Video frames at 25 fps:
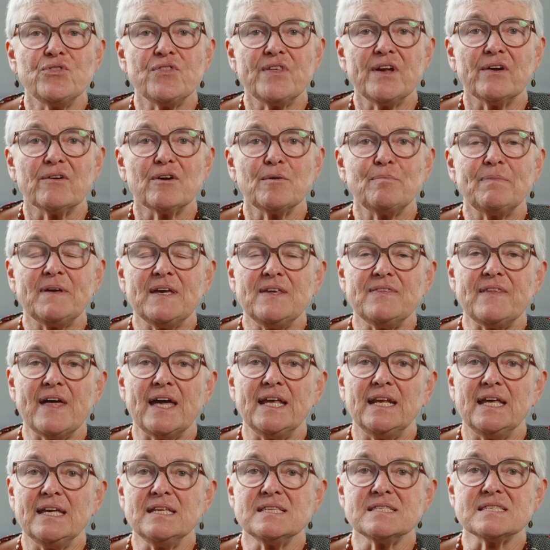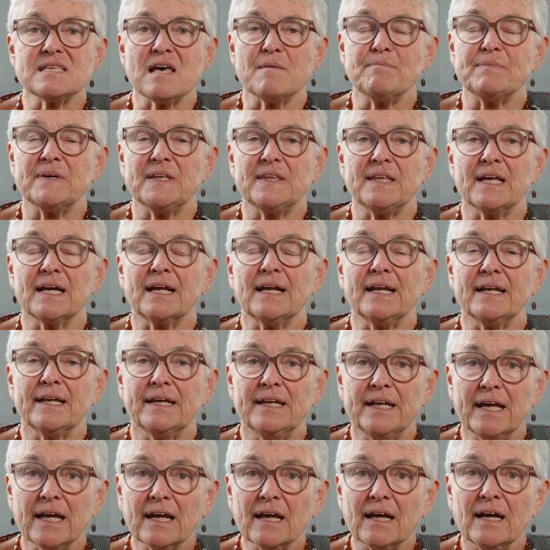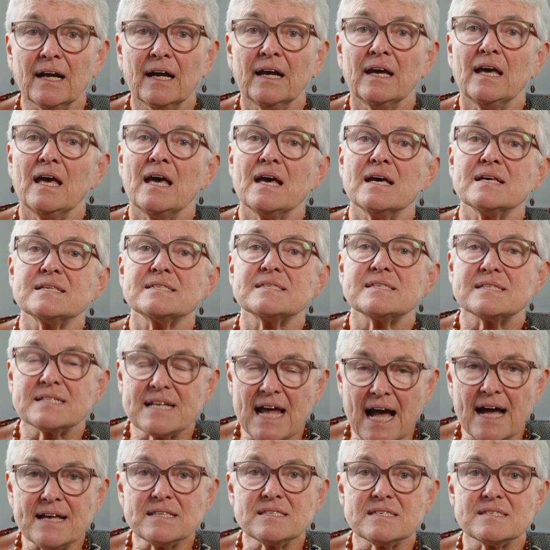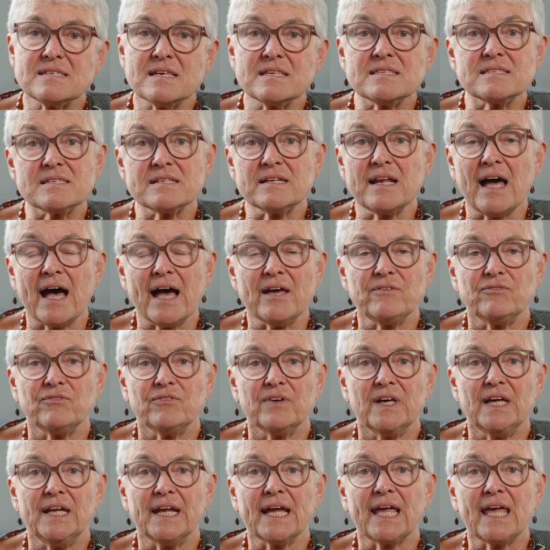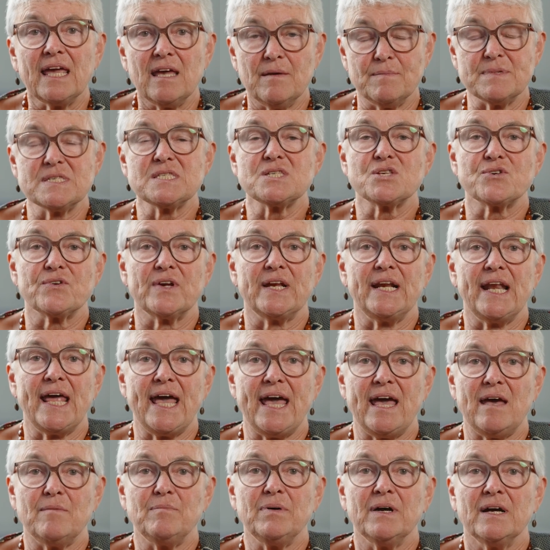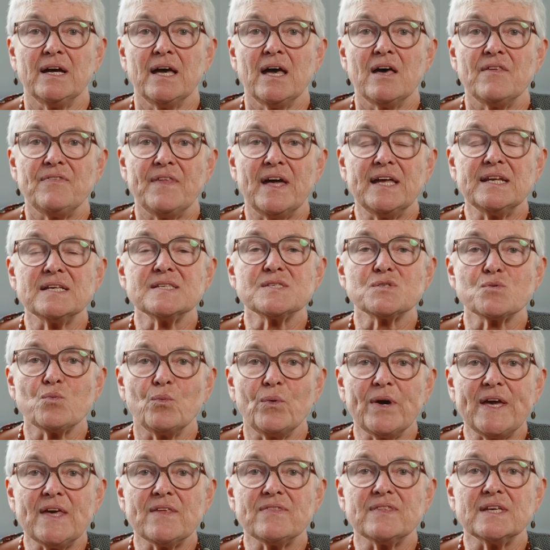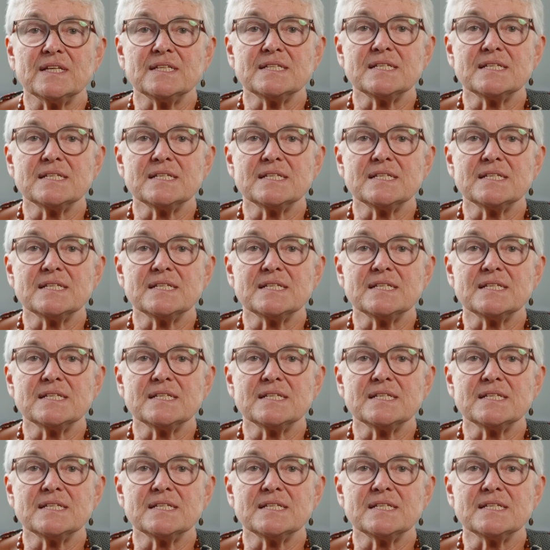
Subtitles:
therapy that ends up in the clinic starts its life in a chemistry lab. That is where the